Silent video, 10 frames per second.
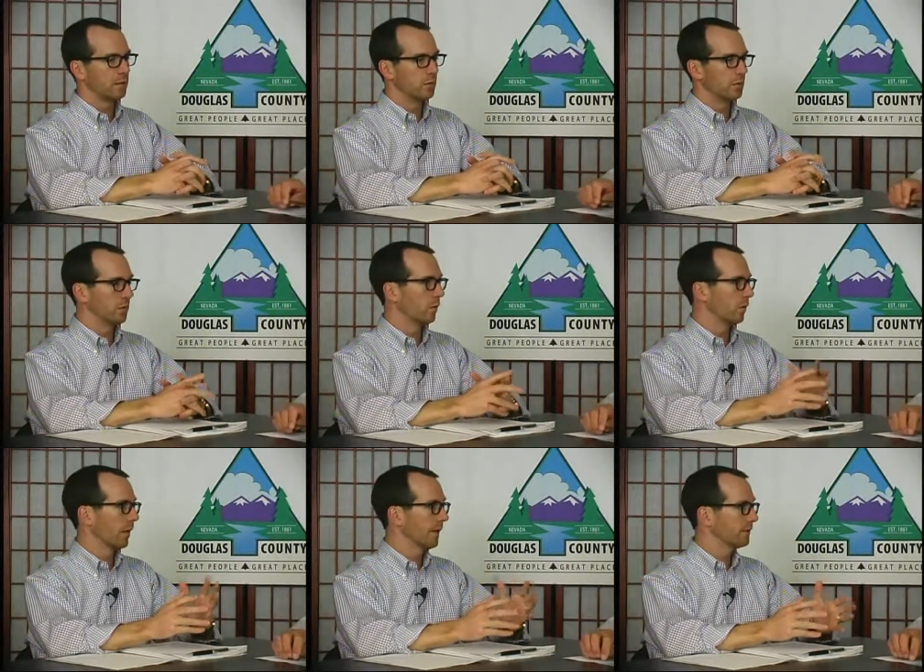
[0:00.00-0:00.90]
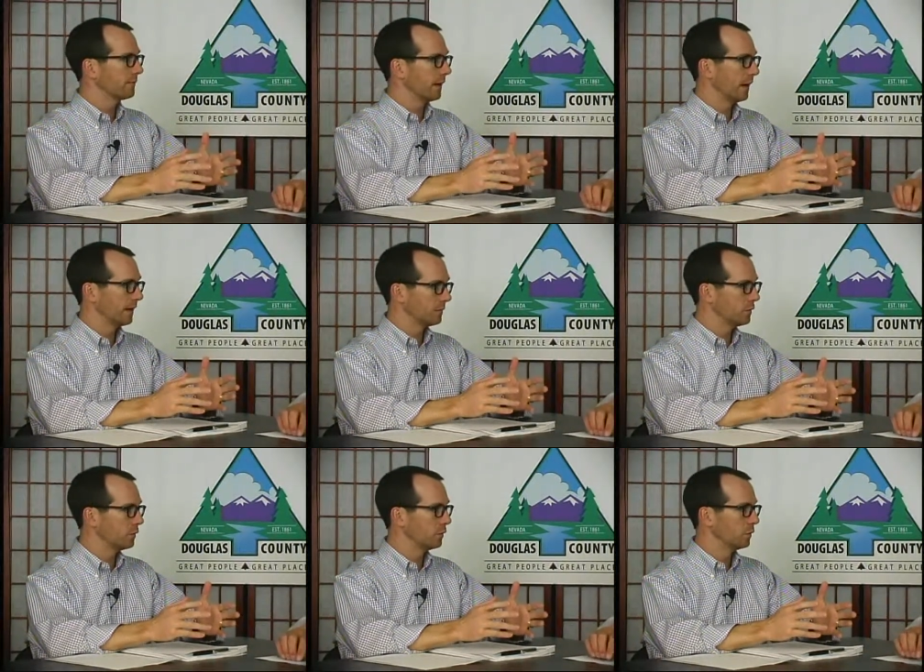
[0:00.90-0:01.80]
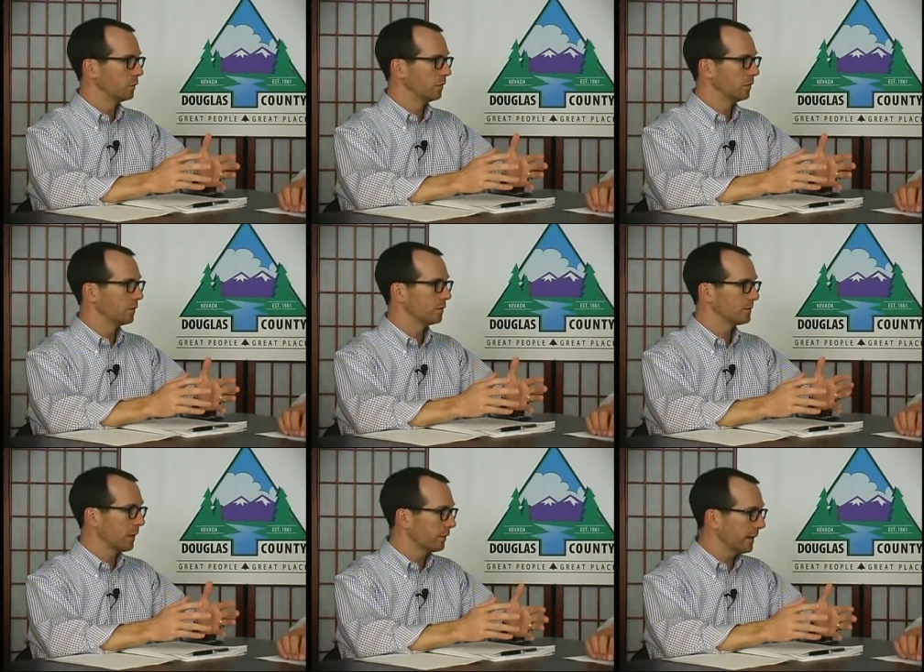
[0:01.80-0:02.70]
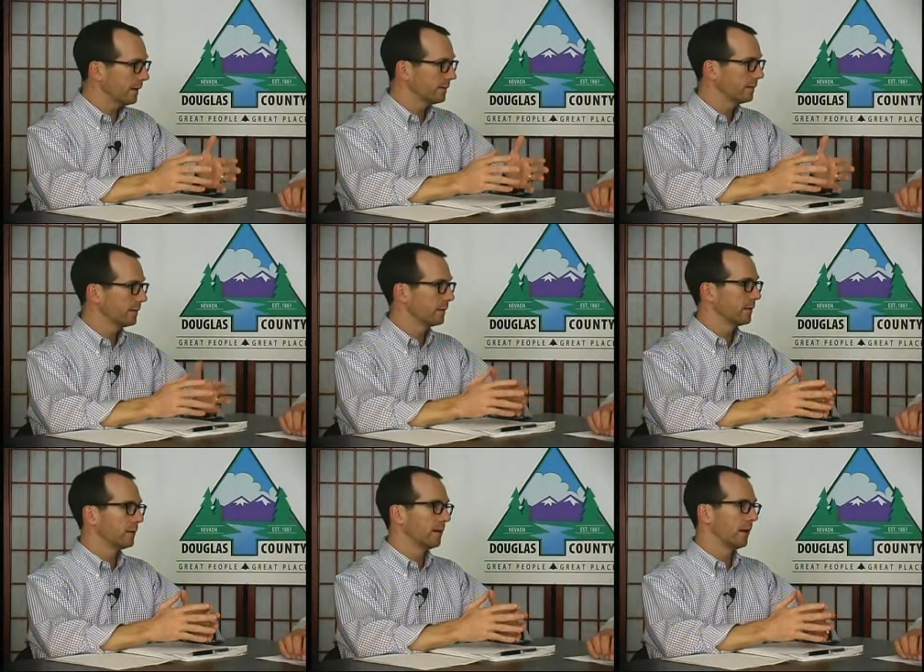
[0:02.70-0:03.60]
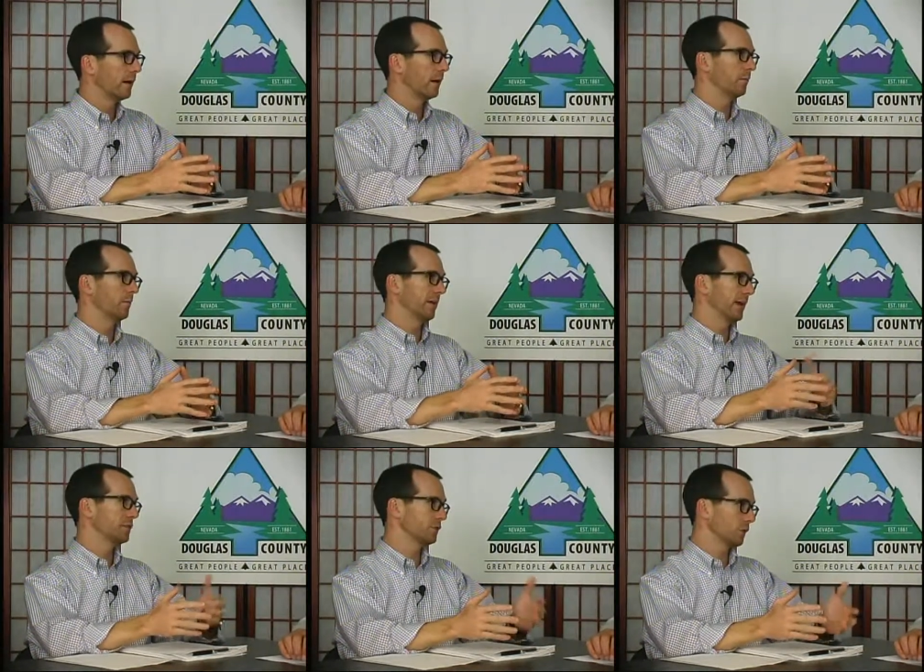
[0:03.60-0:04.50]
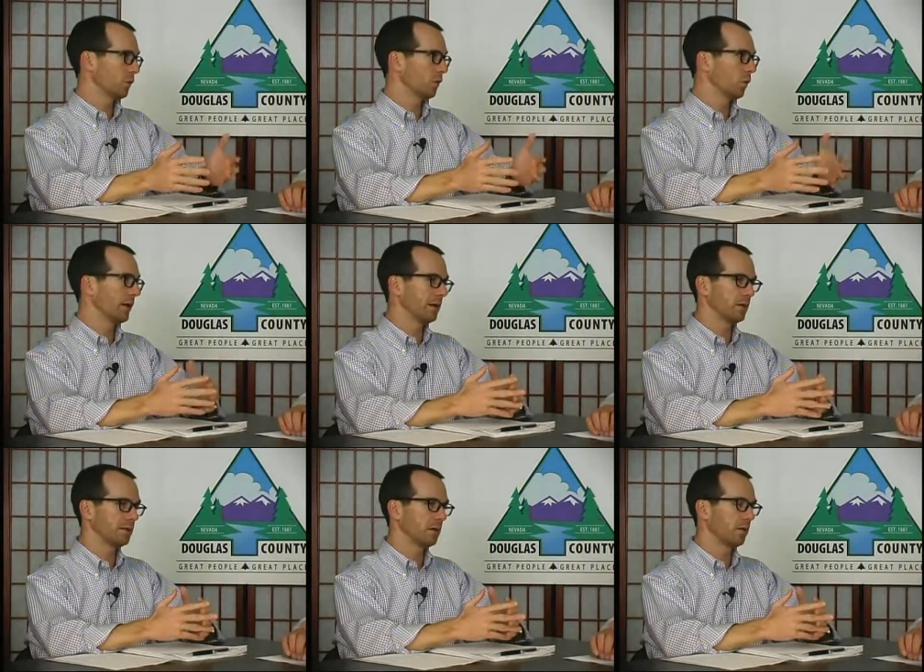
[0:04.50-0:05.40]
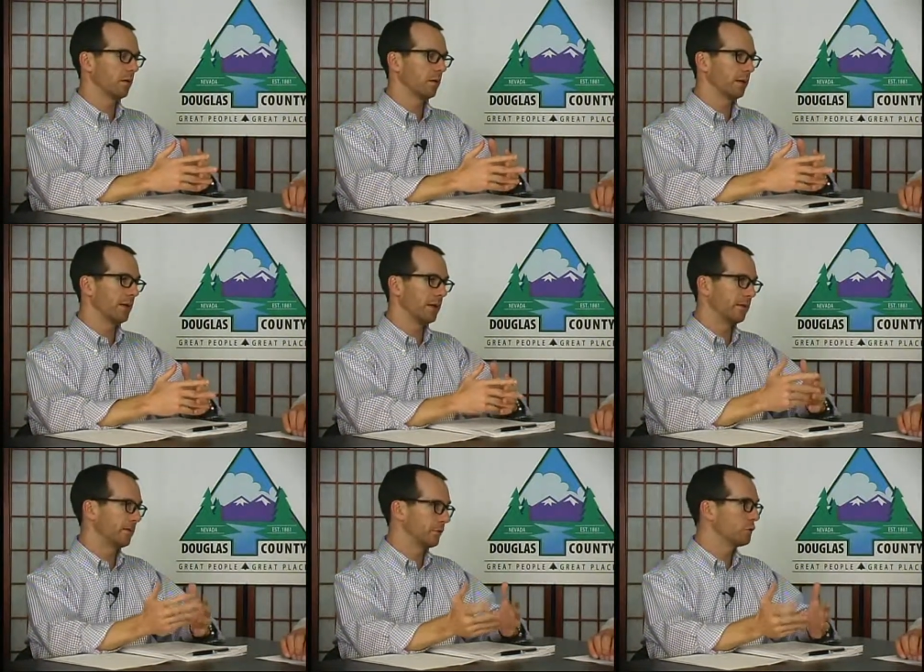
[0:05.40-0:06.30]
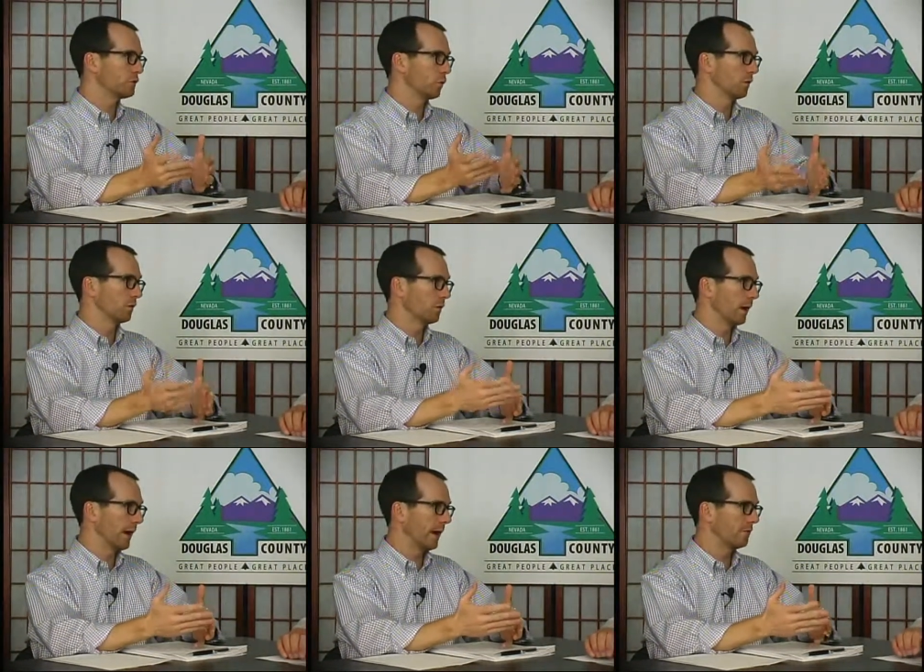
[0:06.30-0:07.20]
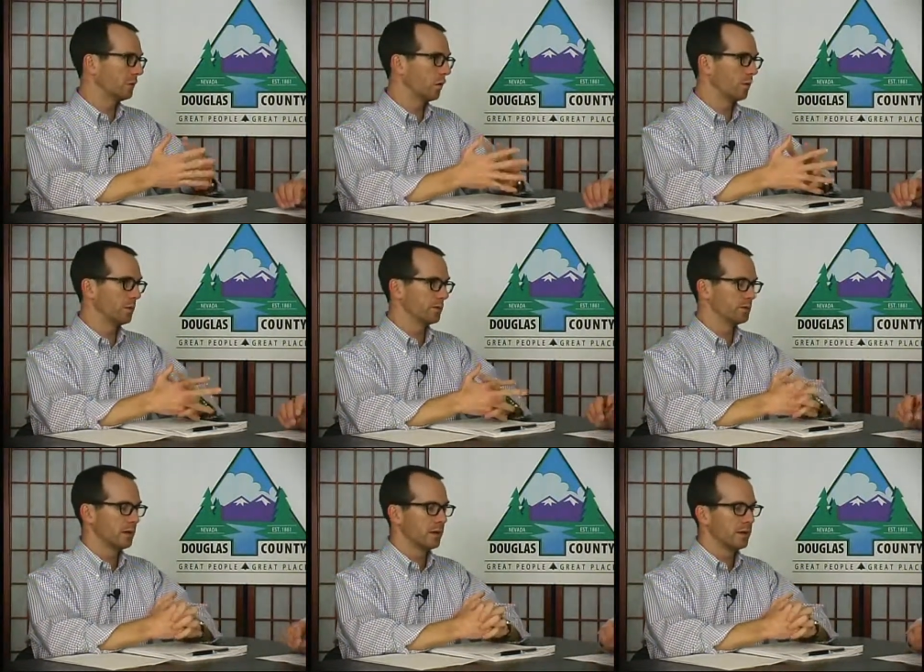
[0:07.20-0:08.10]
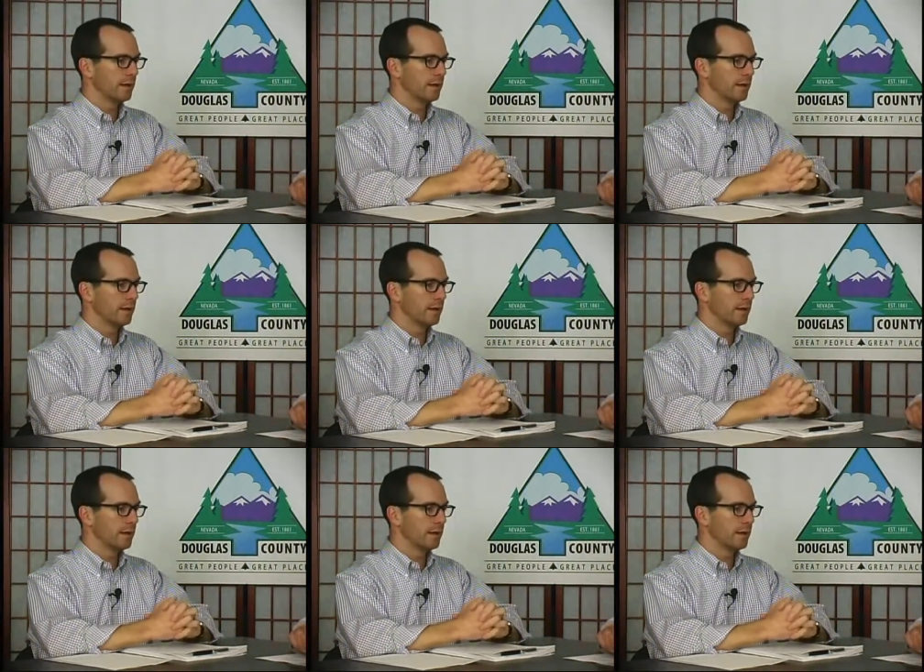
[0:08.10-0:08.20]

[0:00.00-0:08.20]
you can go left onto Southgate. Um, that's the current way to get there. And then in the future, when Grant Avenue opens